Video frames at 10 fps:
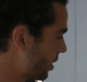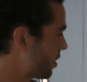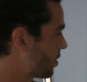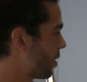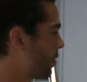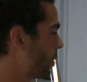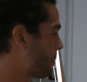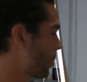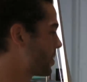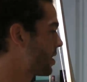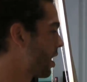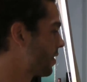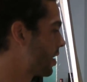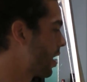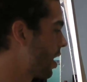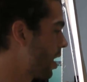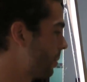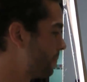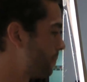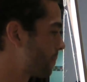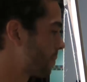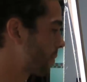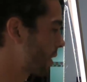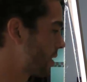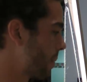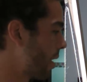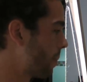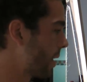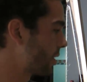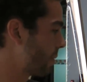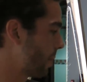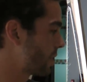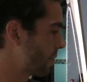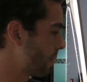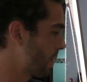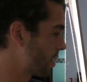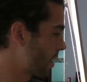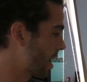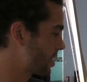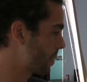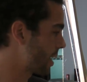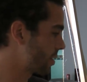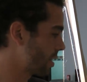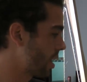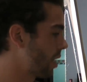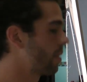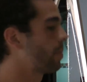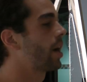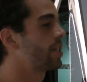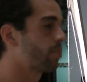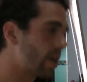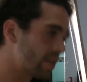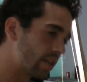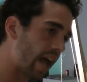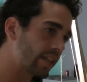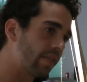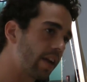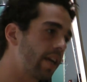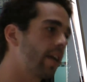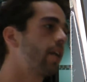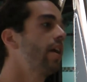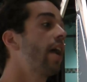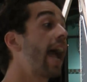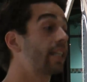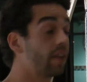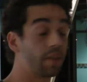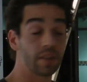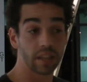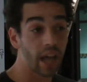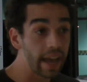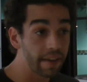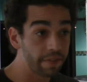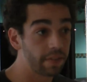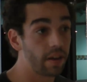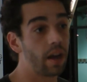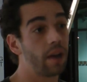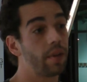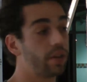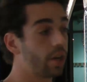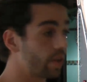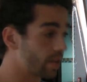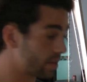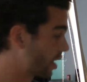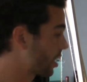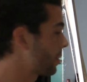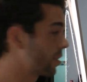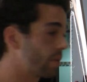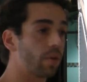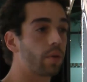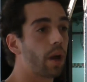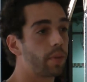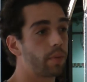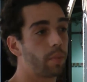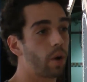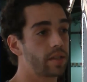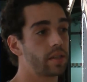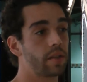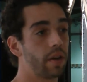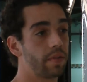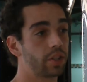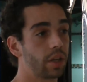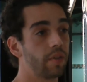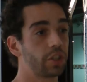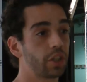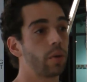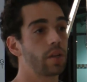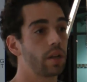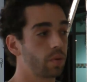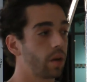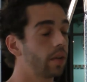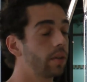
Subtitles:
the repurposing of it. Is a major aspect. The body's presence, activating this life. That's kind of coming throughout the process of the show as well.